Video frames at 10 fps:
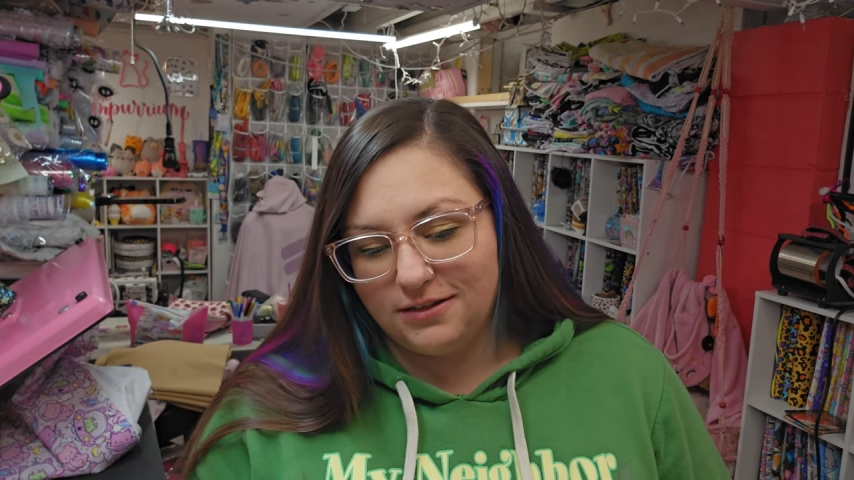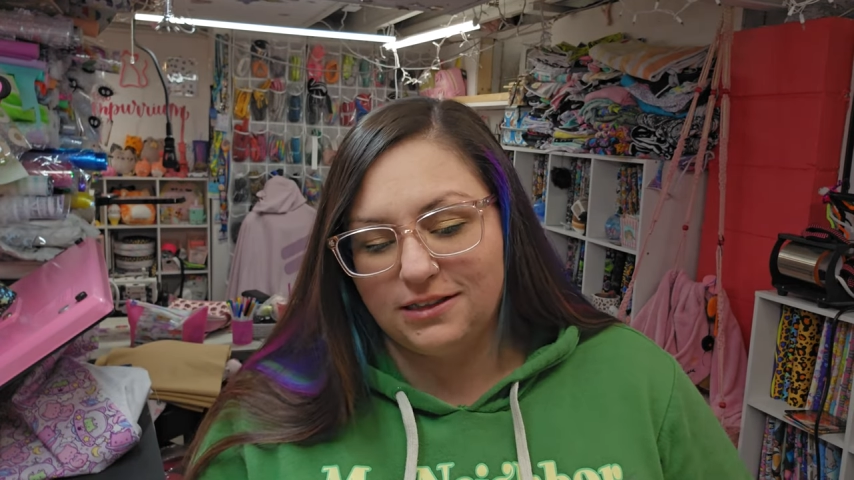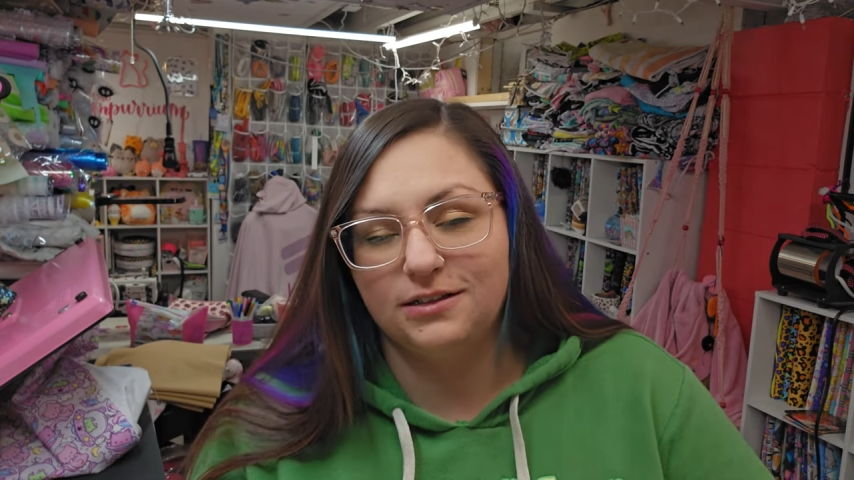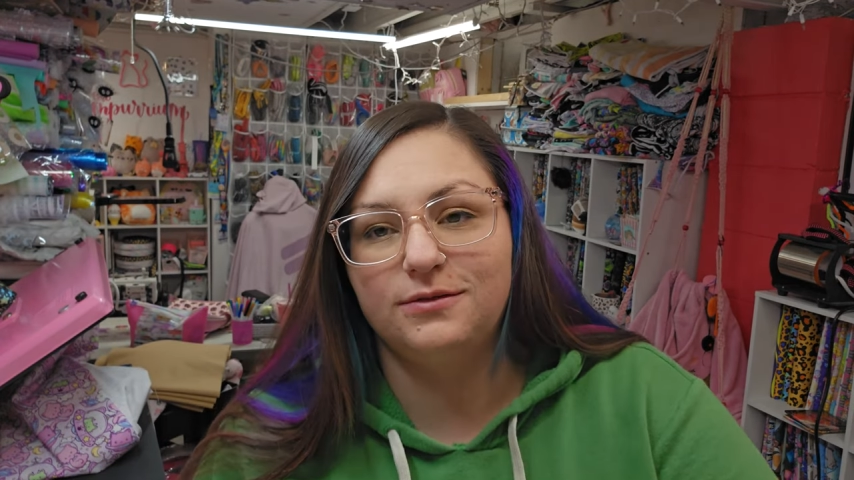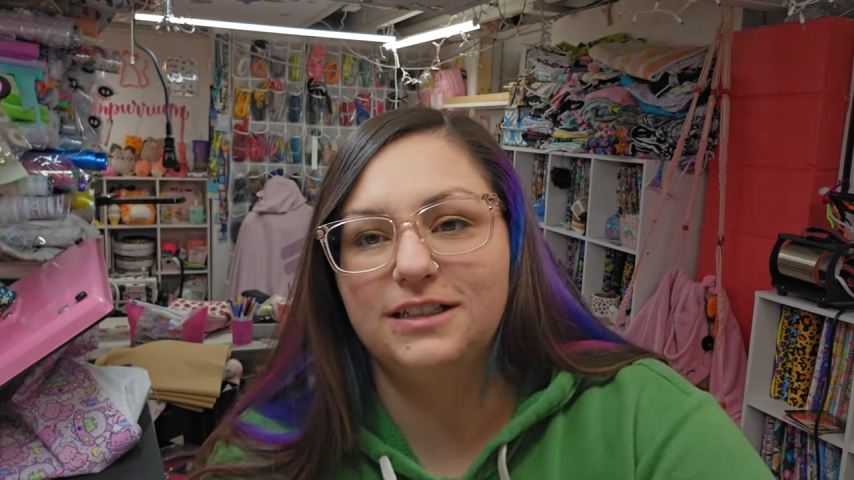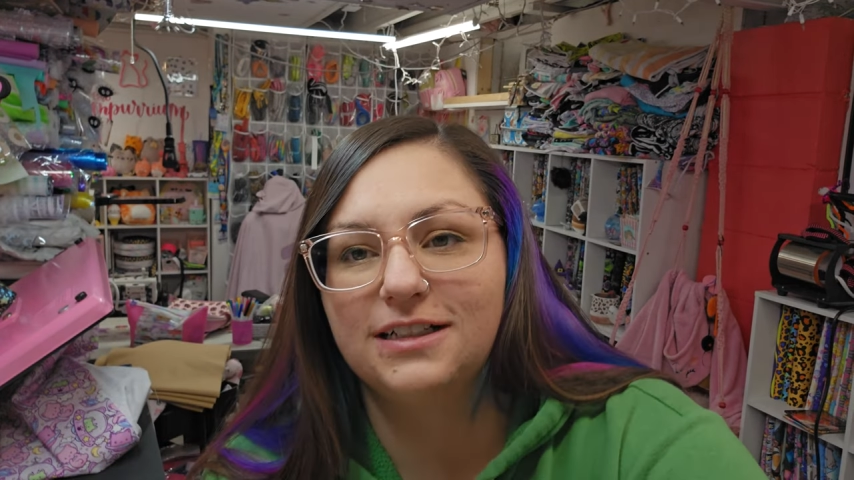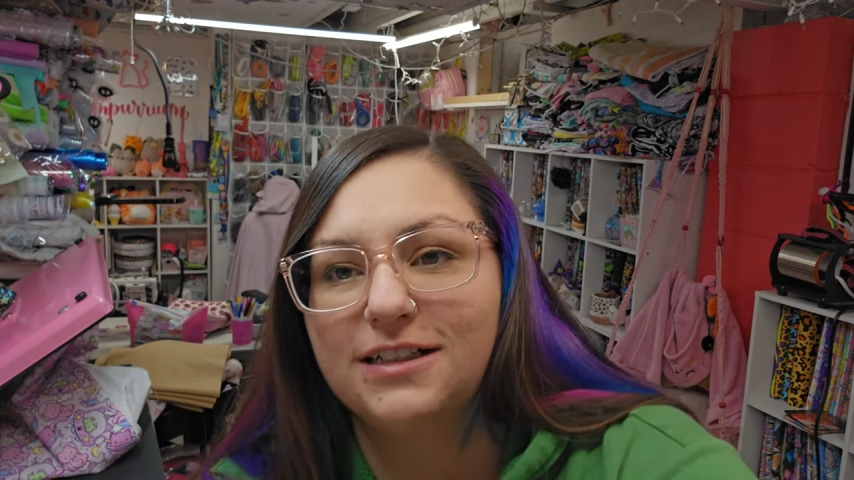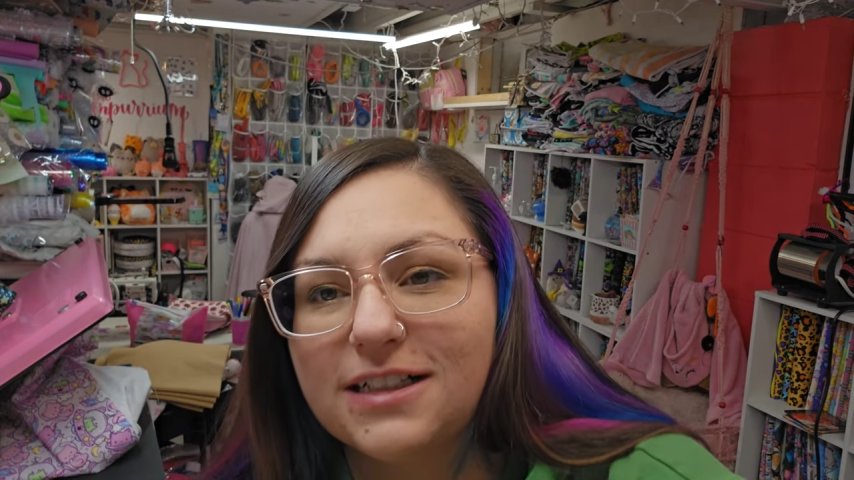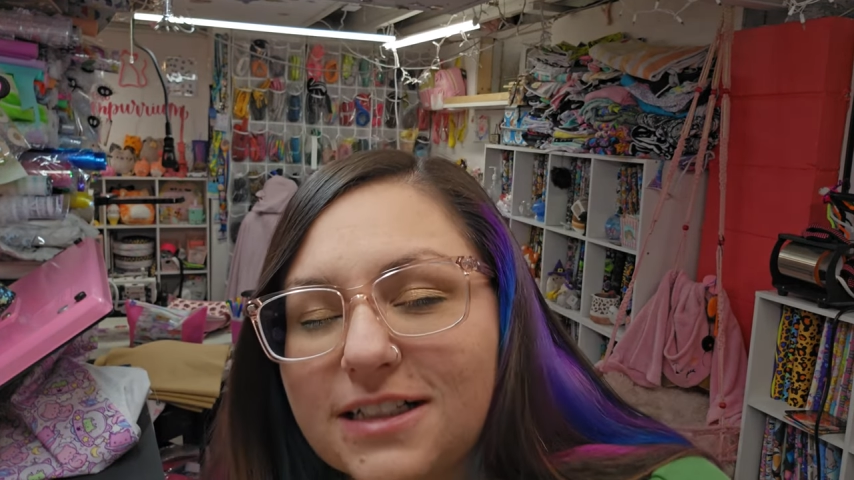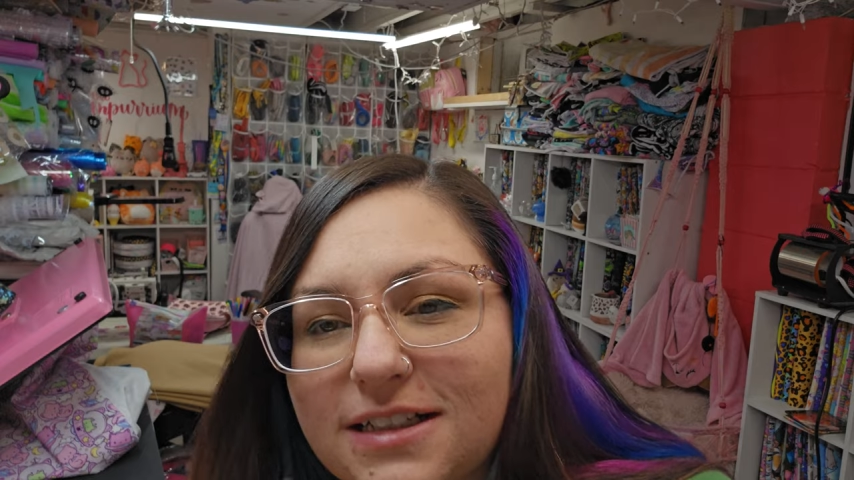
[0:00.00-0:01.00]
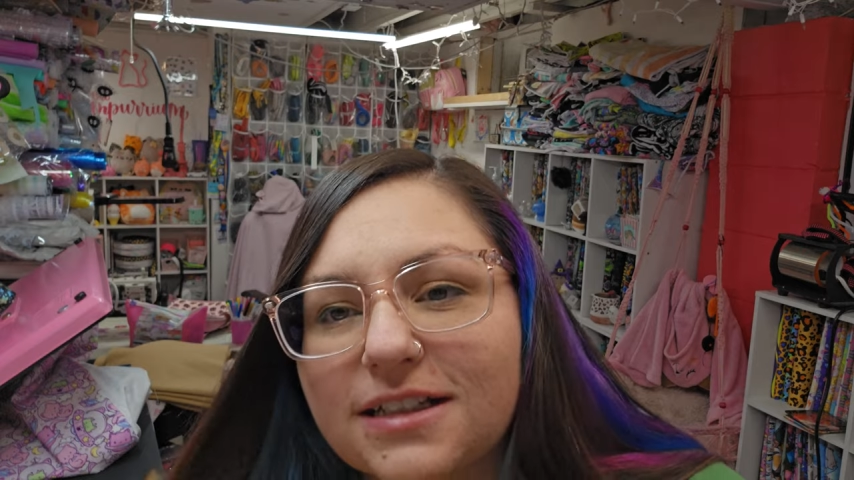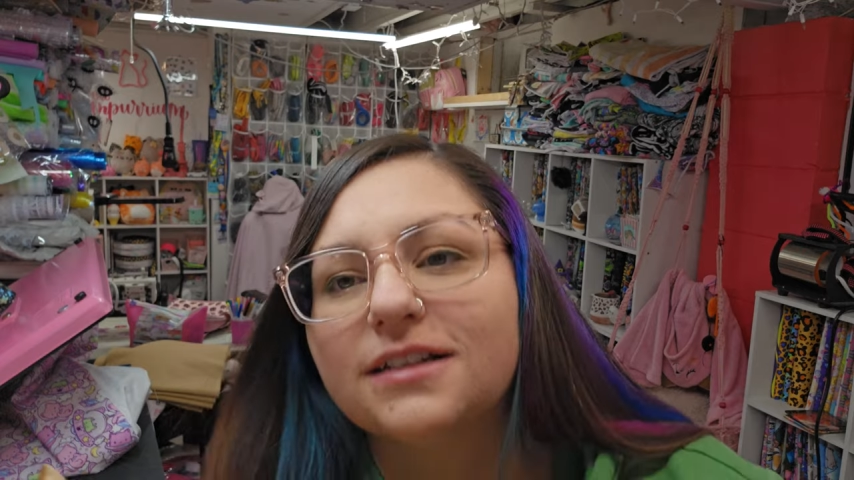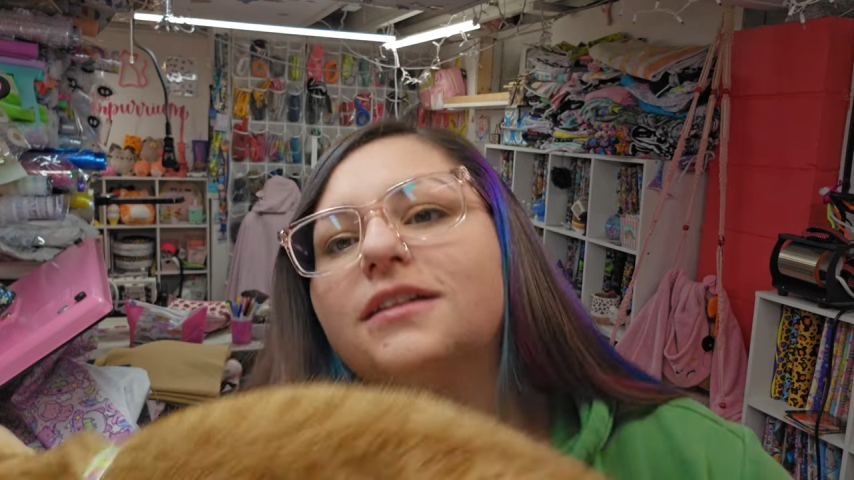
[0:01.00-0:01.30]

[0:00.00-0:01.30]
that we got